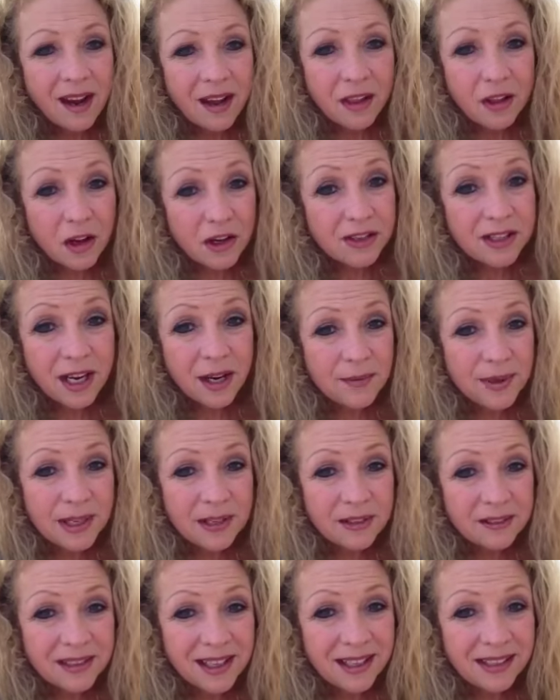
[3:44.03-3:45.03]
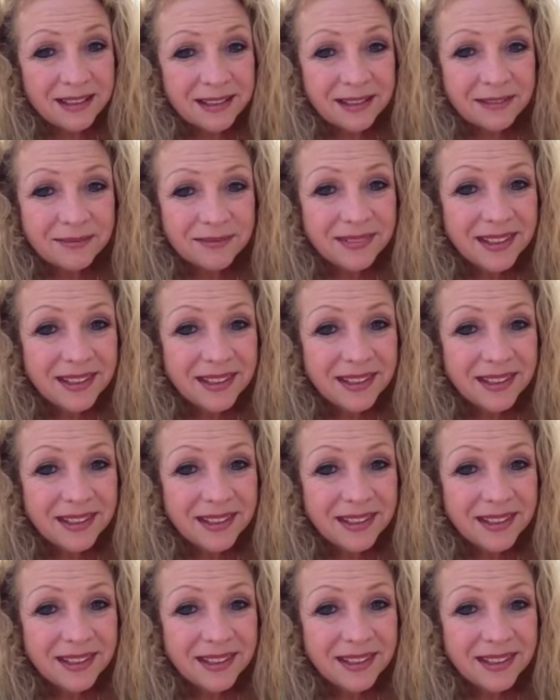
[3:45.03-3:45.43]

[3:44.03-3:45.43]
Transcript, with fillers: a long time ago, guys.